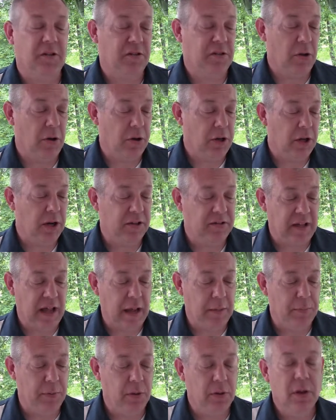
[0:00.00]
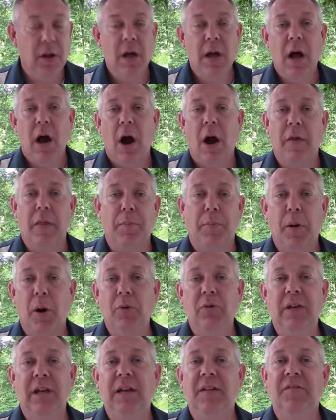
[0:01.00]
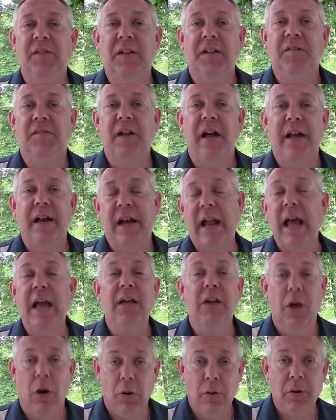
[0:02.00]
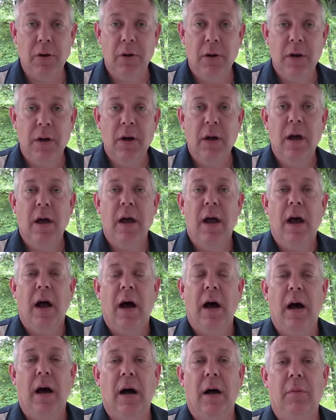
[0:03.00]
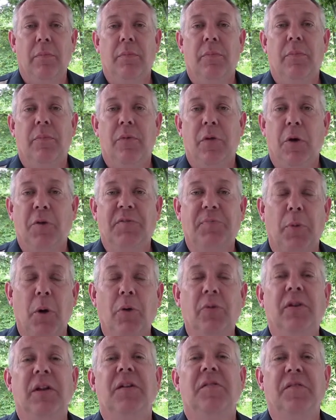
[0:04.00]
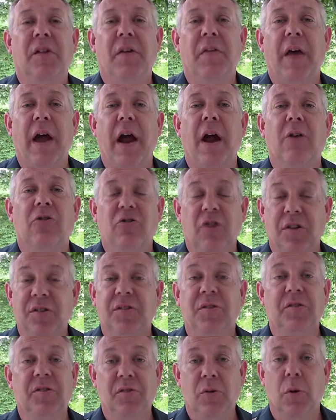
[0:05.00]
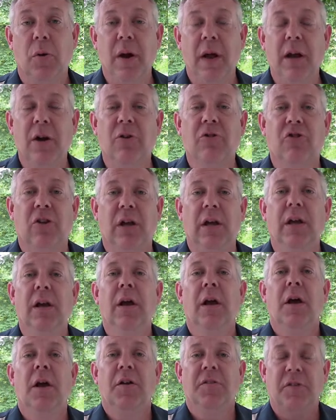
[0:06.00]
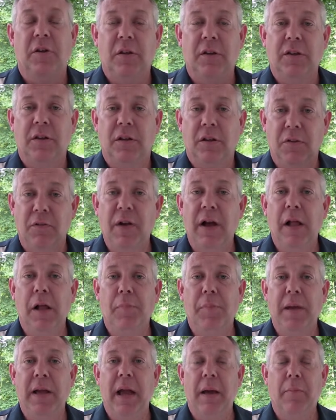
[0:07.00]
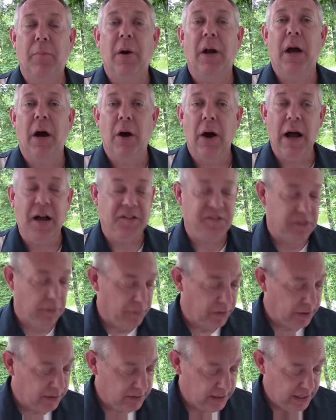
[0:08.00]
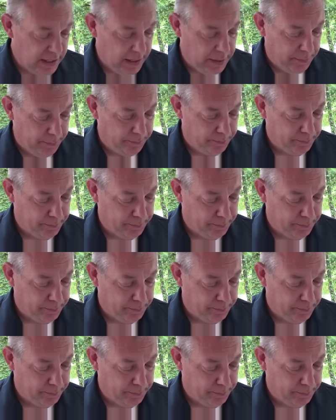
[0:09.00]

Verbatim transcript: And so a good example are the proteins inside an egg yolk. Um, those proteins are there just to store energy so that the developing embryo has something to eat.